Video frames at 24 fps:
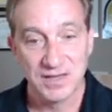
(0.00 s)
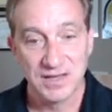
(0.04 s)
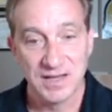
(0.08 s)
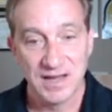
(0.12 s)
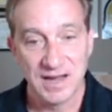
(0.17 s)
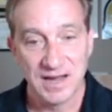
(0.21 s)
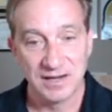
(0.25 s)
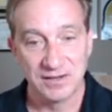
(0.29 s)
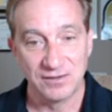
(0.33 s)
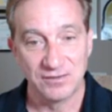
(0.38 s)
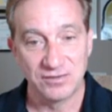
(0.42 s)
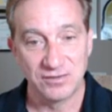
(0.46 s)

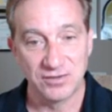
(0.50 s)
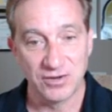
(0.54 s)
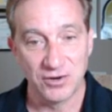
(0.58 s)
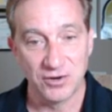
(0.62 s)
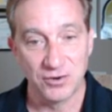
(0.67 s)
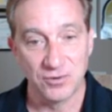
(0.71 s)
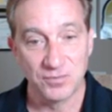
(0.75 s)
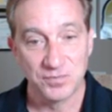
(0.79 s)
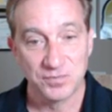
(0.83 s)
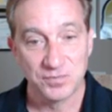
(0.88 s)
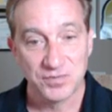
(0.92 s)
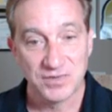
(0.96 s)
And
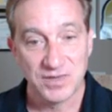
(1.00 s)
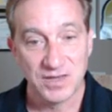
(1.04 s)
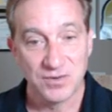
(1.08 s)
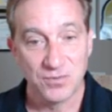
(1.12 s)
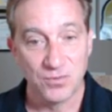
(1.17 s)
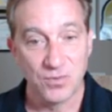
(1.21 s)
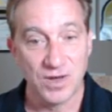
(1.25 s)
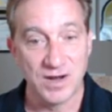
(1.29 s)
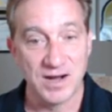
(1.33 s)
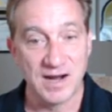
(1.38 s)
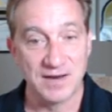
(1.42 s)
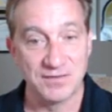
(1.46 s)
so
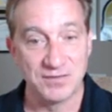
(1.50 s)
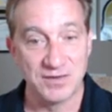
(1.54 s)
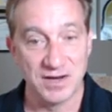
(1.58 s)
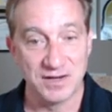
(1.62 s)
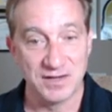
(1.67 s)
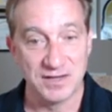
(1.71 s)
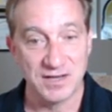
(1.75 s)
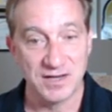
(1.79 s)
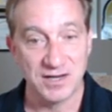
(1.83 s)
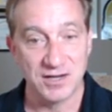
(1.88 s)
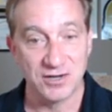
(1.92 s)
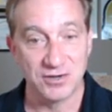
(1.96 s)
what I've done
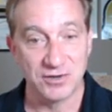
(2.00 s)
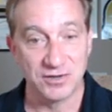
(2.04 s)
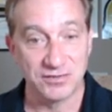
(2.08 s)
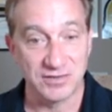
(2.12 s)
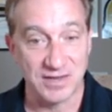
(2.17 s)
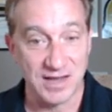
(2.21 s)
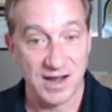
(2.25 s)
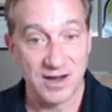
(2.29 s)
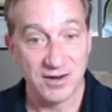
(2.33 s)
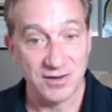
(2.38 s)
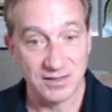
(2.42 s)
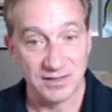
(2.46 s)
here is
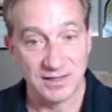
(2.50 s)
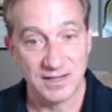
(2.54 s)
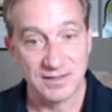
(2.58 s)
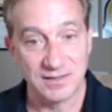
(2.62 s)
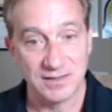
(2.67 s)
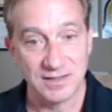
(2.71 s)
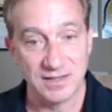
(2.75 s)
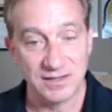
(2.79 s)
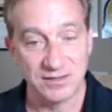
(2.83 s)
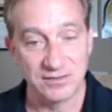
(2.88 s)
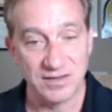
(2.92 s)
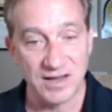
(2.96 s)
calculate the
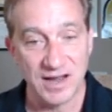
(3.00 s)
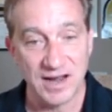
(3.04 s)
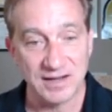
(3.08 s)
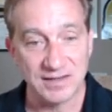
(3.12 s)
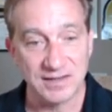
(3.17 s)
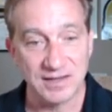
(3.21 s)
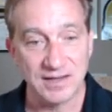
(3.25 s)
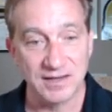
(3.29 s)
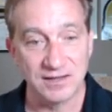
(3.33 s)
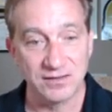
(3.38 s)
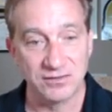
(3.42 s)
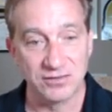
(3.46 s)
exact
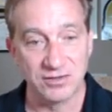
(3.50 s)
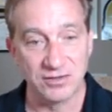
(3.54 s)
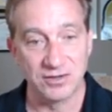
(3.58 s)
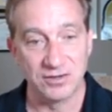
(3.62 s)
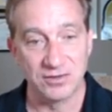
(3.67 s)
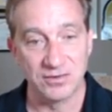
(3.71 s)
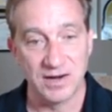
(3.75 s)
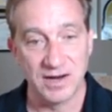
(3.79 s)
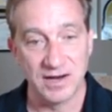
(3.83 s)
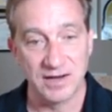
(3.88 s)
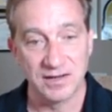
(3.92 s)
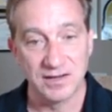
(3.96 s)
answer,
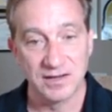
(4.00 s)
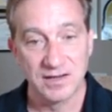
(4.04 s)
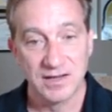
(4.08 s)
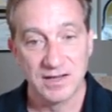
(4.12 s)
right?